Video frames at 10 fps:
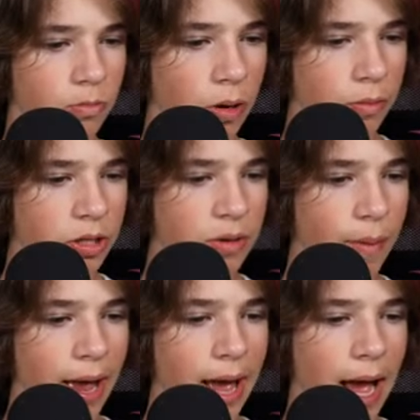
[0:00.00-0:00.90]
region am
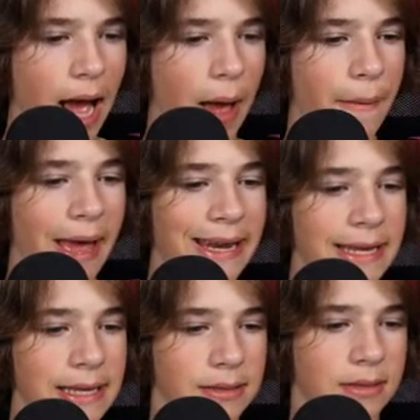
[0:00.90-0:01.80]
I? Uh, I'm NA
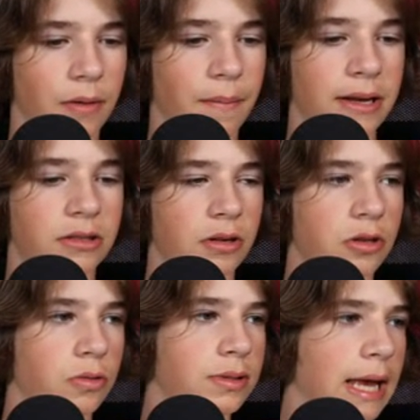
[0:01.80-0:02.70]
East. So make sure
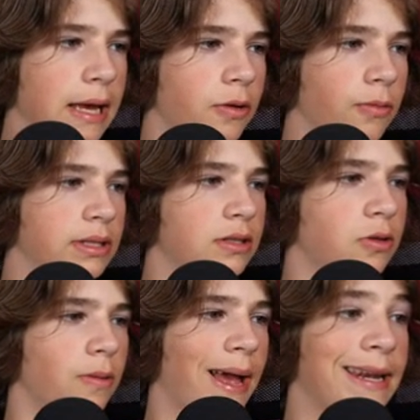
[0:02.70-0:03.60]
you set your region
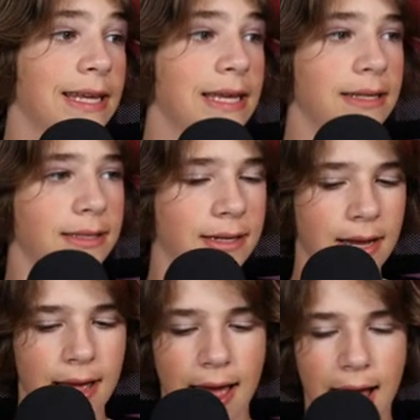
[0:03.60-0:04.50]
to NA East.
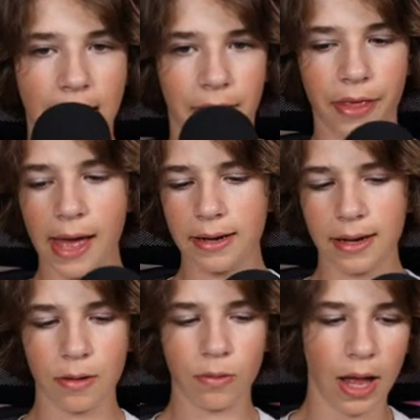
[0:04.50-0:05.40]
And then
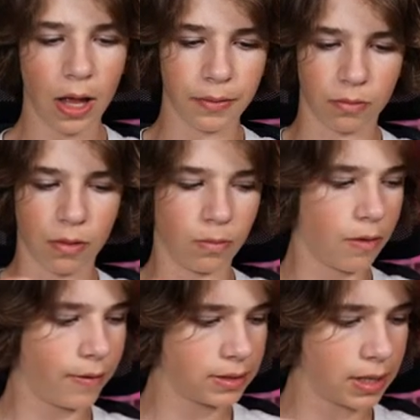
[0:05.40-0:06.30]
it will help you. Well, what if
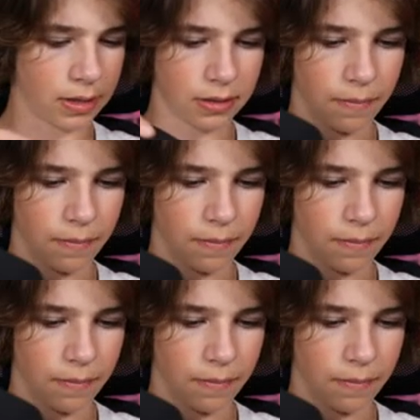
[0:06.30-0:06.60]
I take this up?